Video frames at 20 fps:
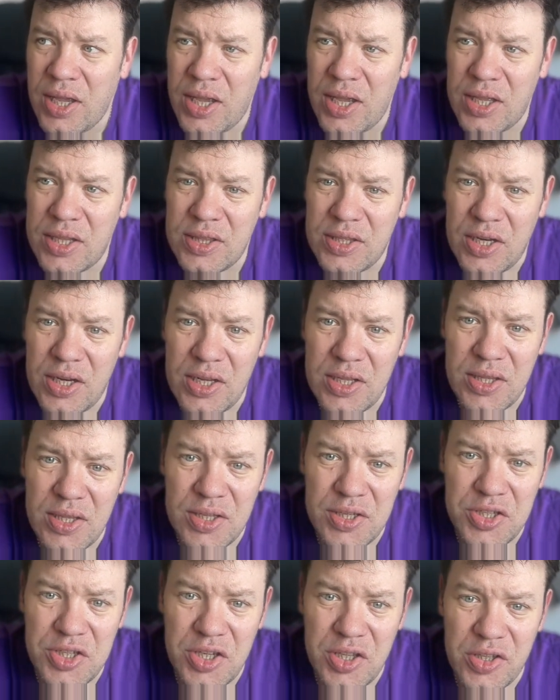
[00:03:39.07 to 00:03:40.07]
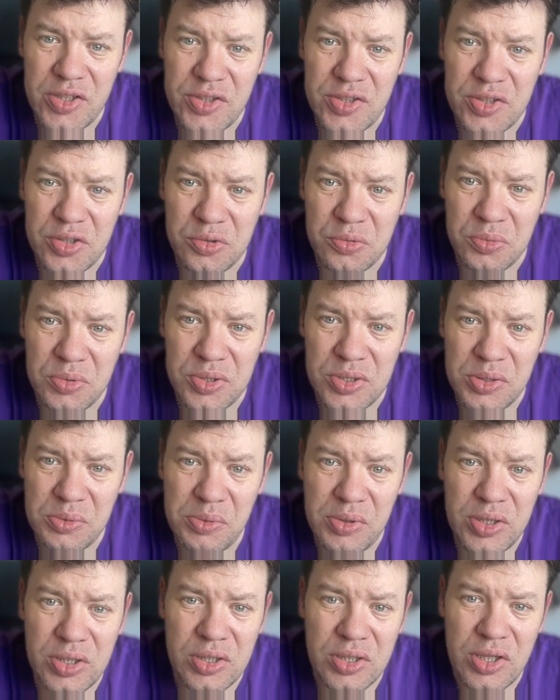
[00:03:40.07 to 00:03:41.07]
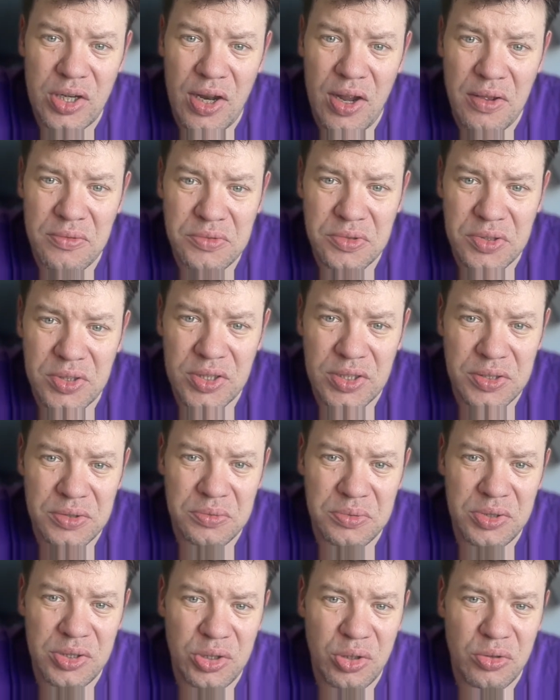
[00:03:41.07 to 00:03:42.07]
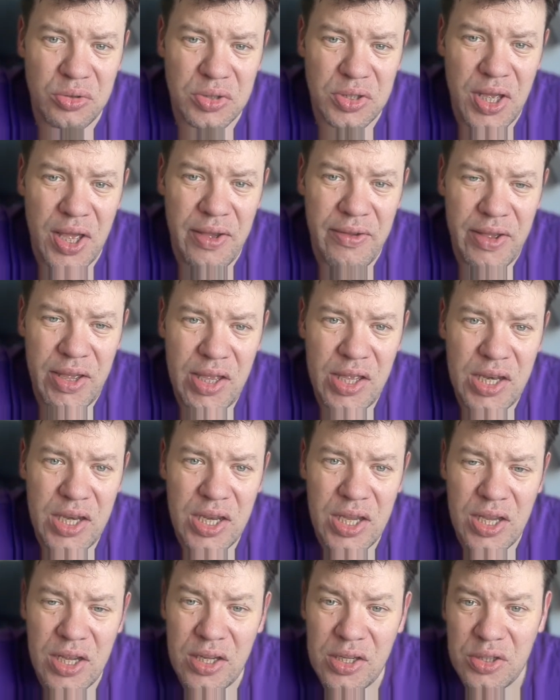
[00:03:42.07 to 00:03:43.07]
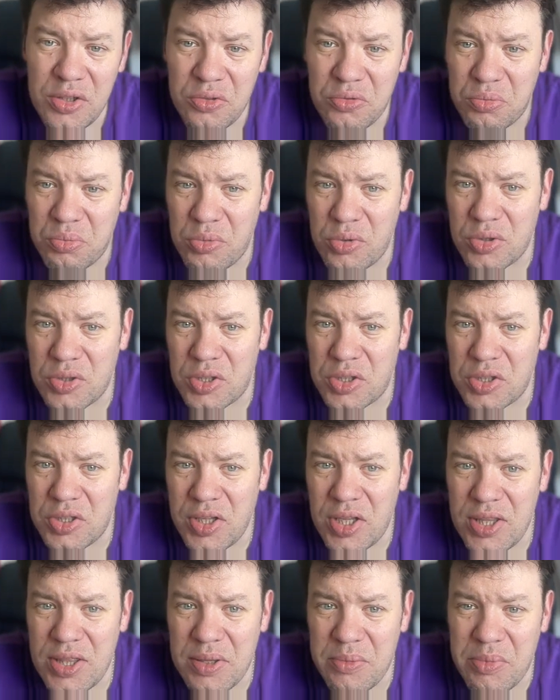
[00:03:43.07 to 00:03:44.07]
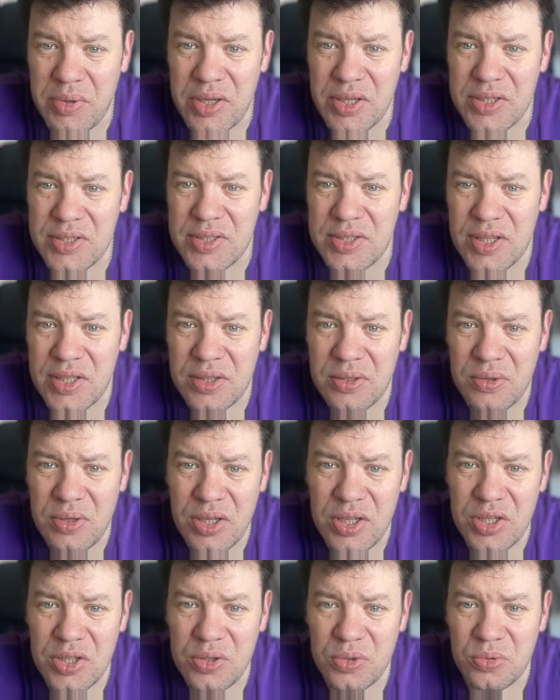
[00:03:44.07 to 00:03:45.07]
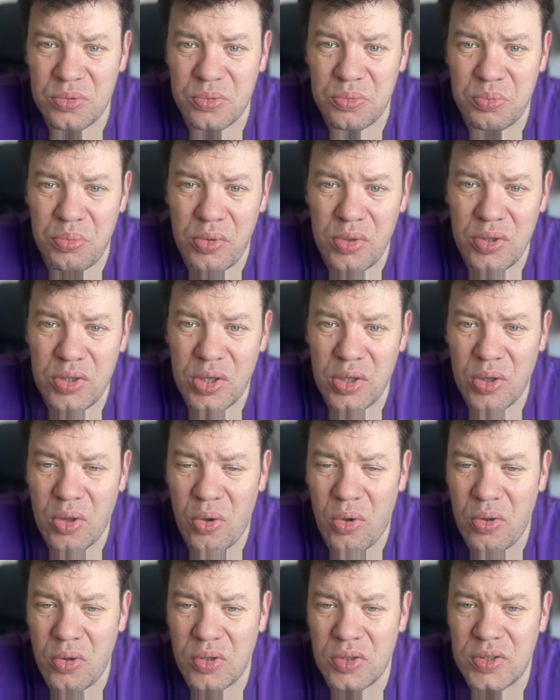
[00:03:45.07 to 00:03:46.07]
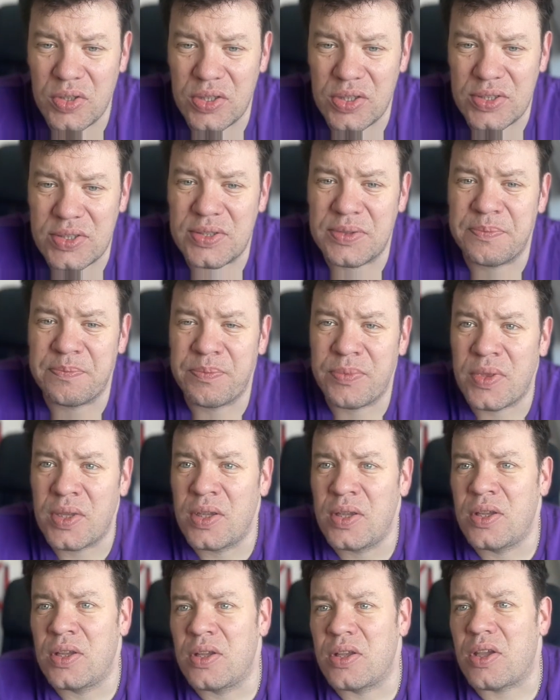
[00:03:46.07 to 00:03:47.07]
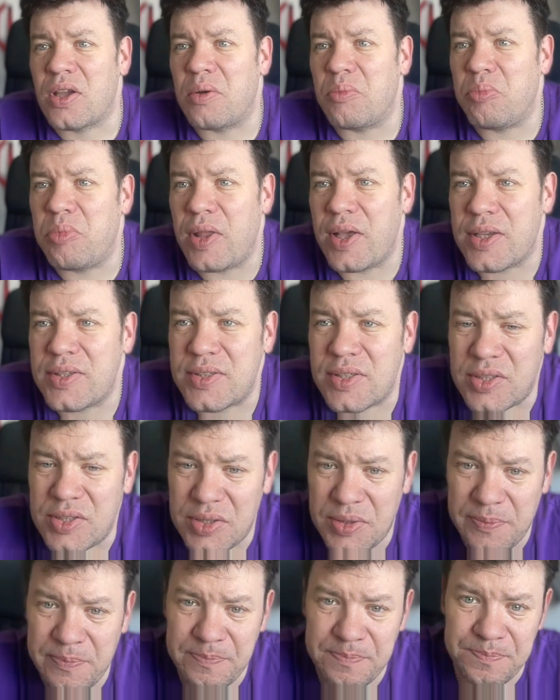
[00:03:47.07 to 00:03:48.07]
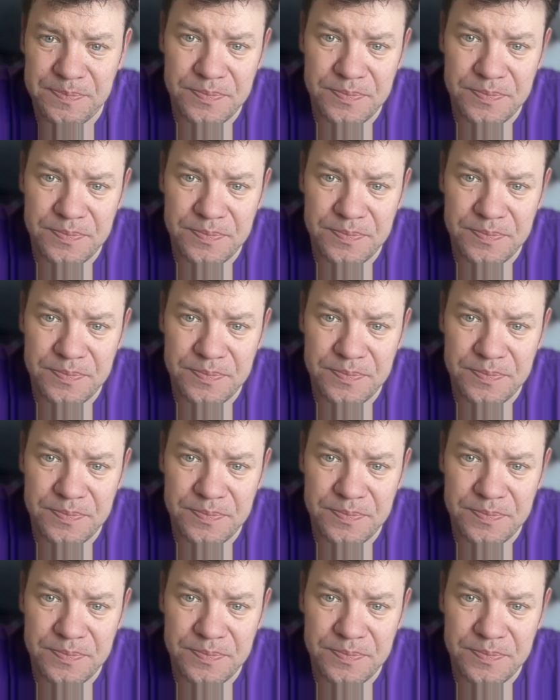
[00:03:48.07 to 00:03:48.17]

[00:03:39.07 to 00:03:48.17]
And another challenge is with the metagraphs that we don't have any kind of modern database that ready to model all this complexity.